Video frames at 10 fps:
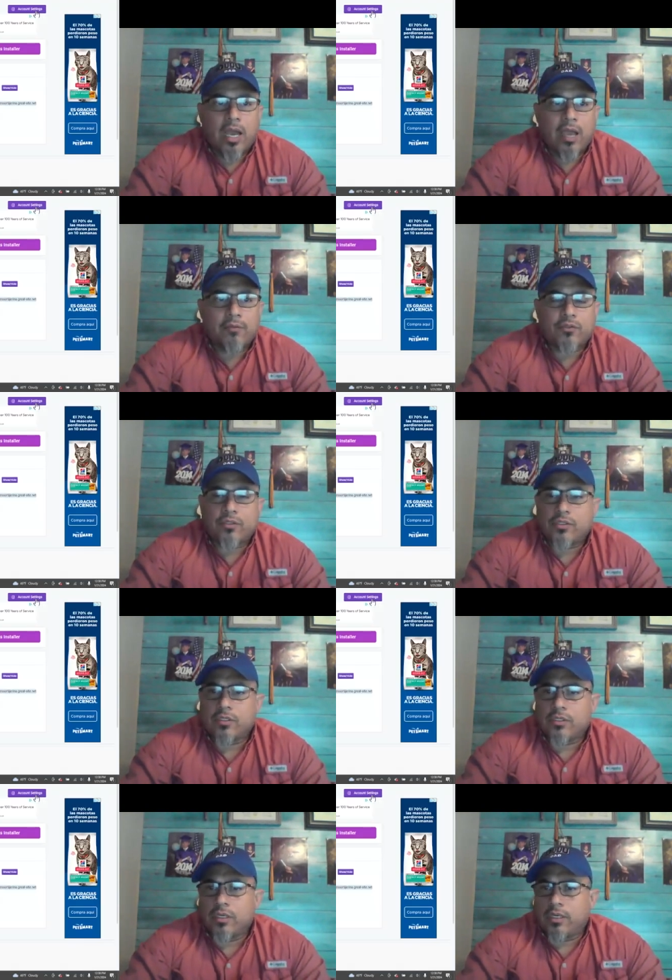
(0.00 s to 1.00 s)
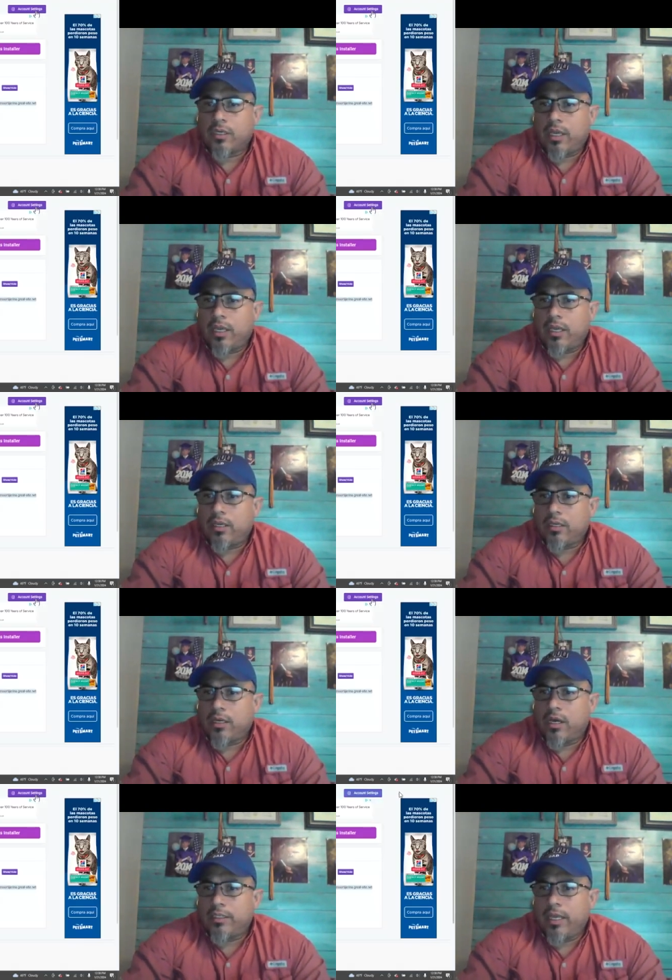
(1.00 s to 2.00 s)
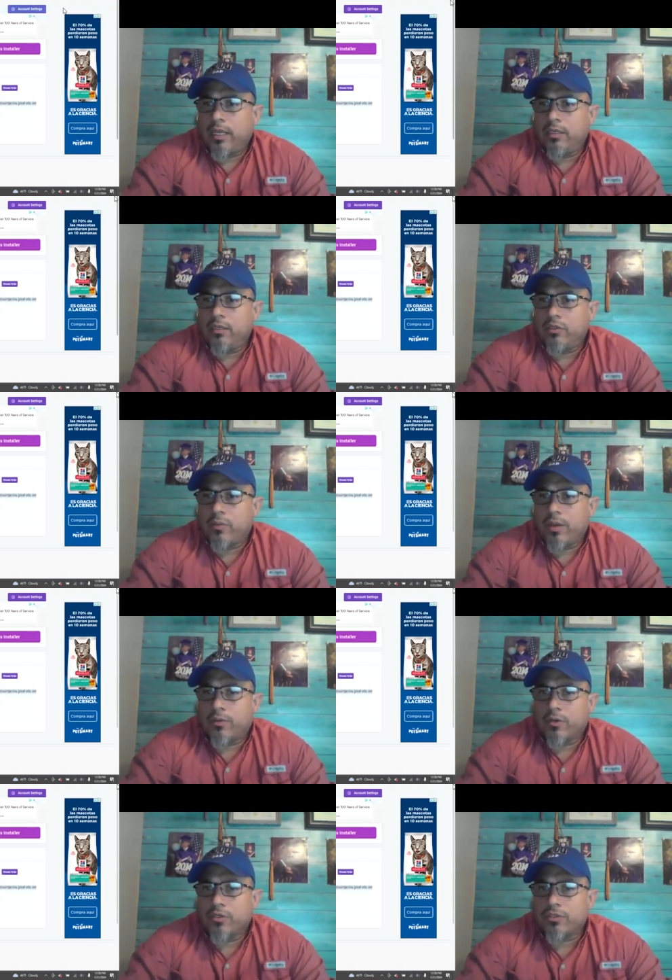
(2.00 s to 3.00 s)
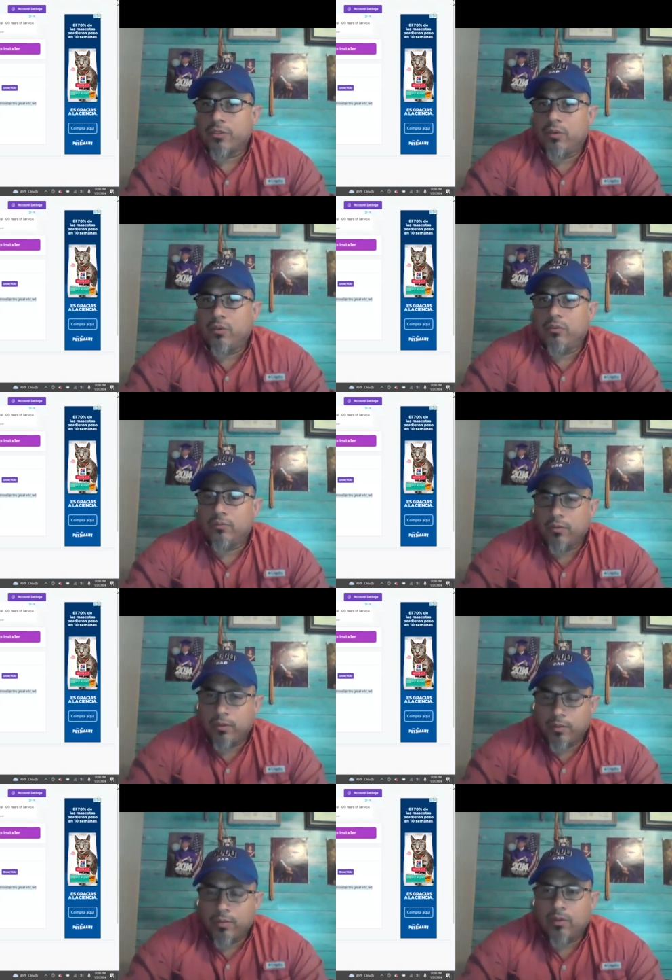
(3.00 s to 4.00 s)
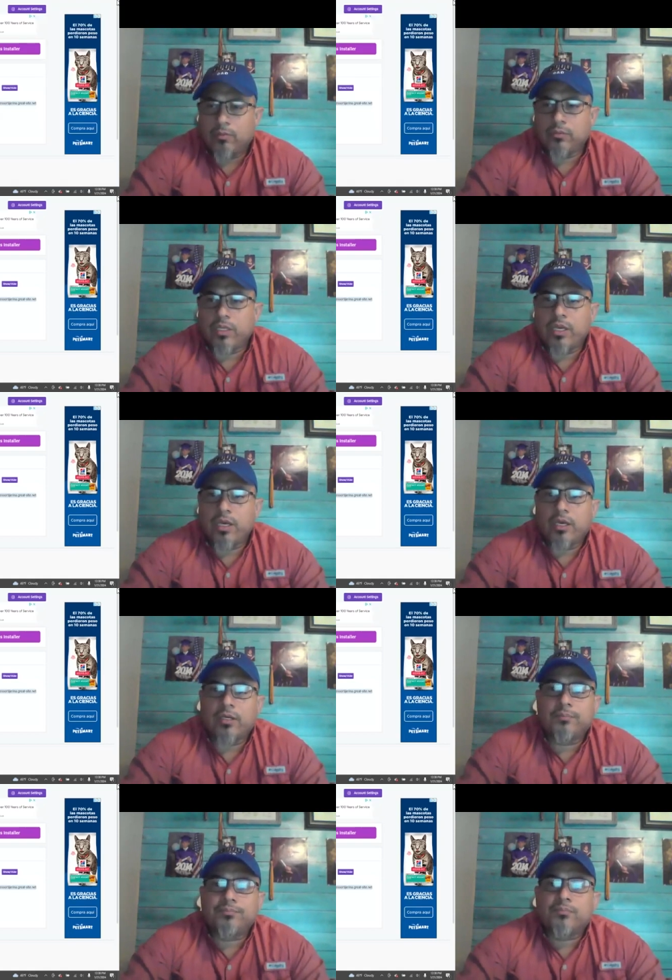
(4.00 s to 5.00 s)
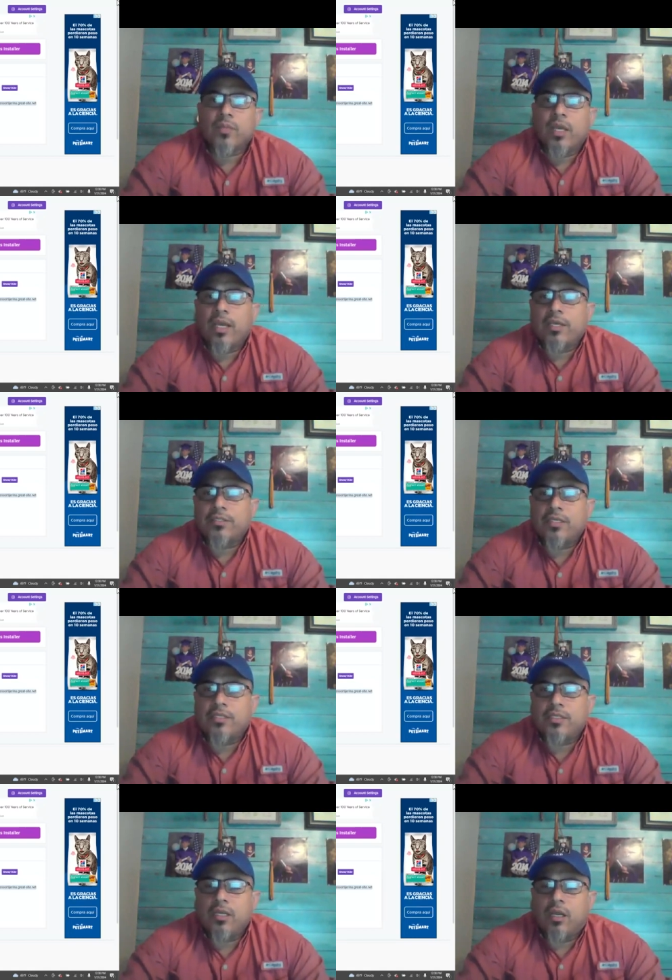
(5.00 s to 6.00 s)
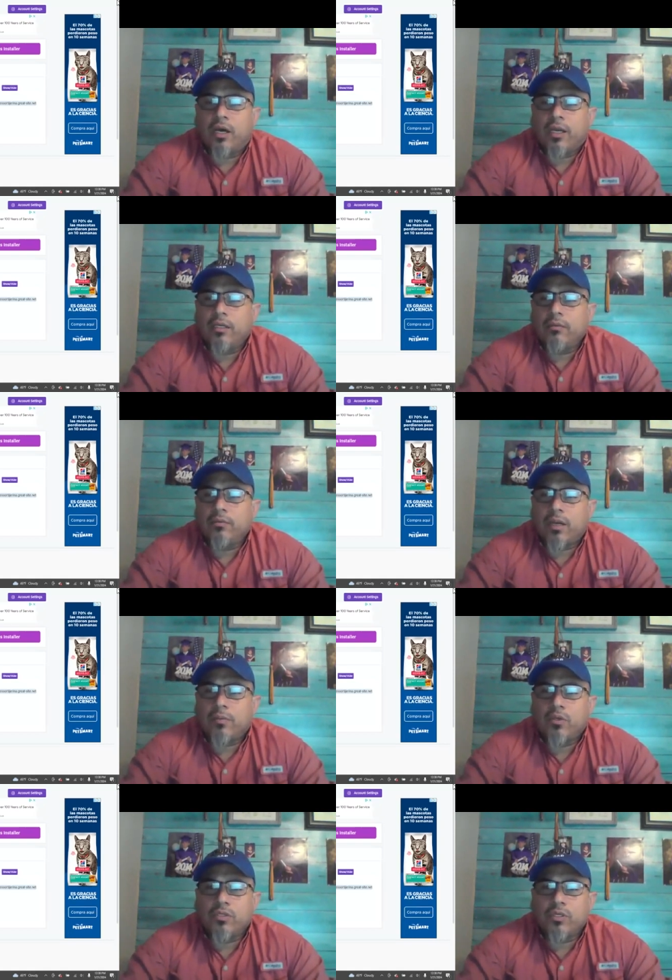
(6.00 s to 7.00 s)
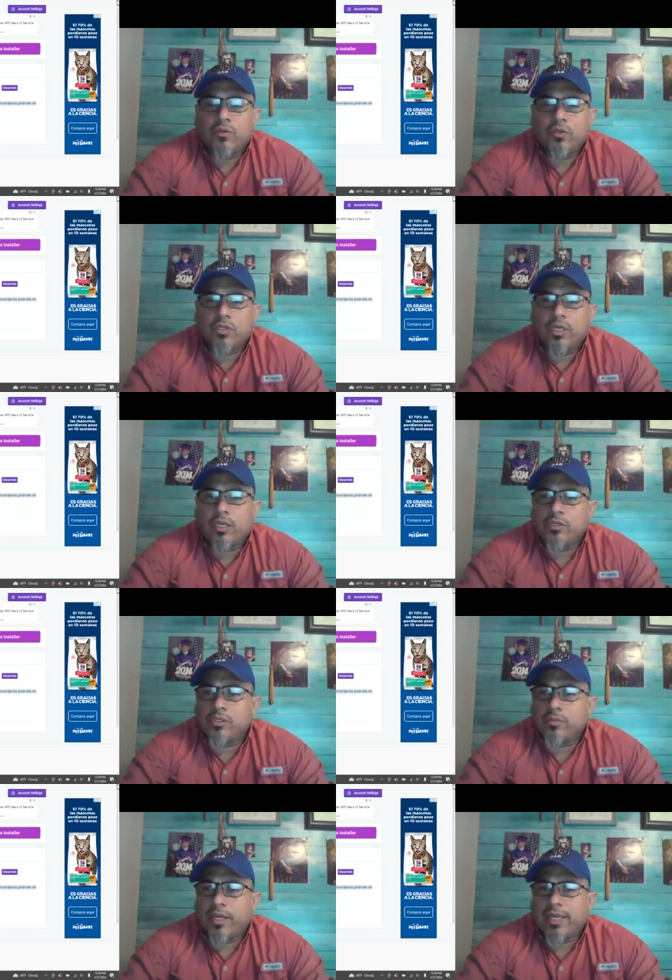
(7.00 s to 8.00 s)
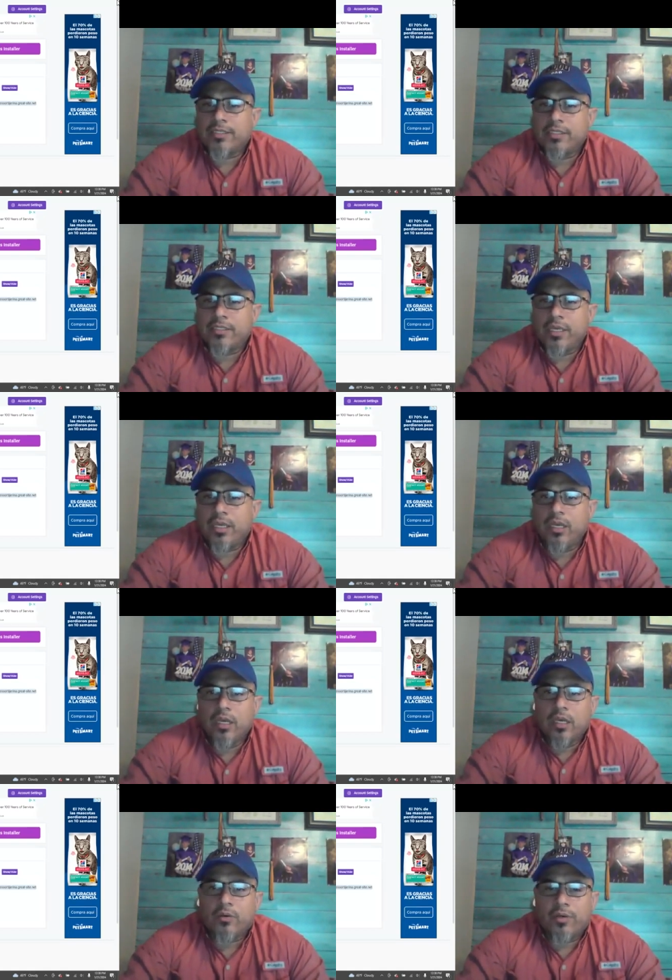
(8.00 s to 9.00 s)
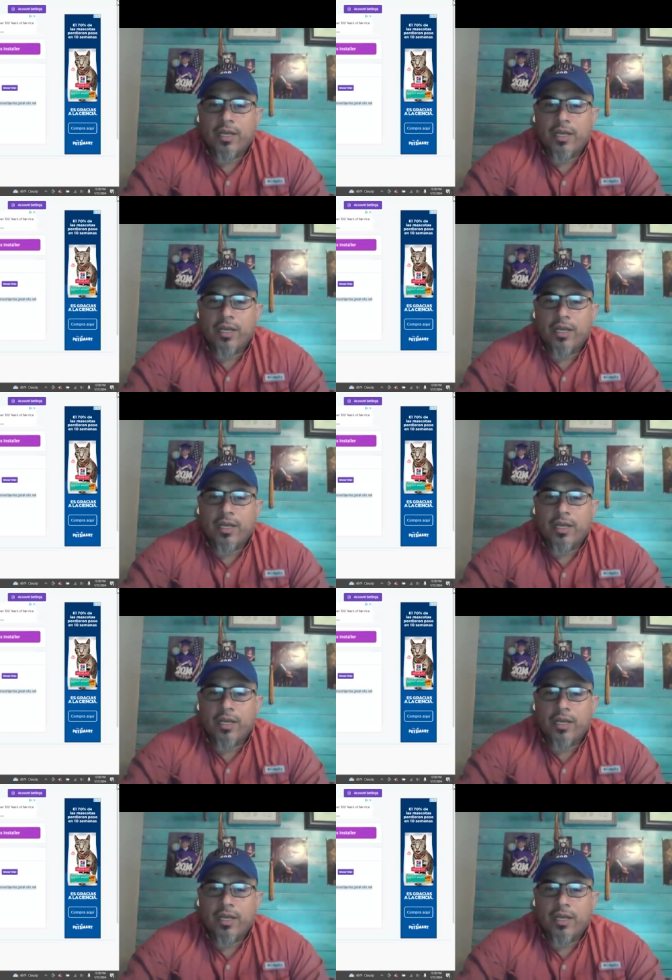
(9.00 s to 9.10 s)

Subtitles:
I have logged in to my personal, the STC login that I'm using my STC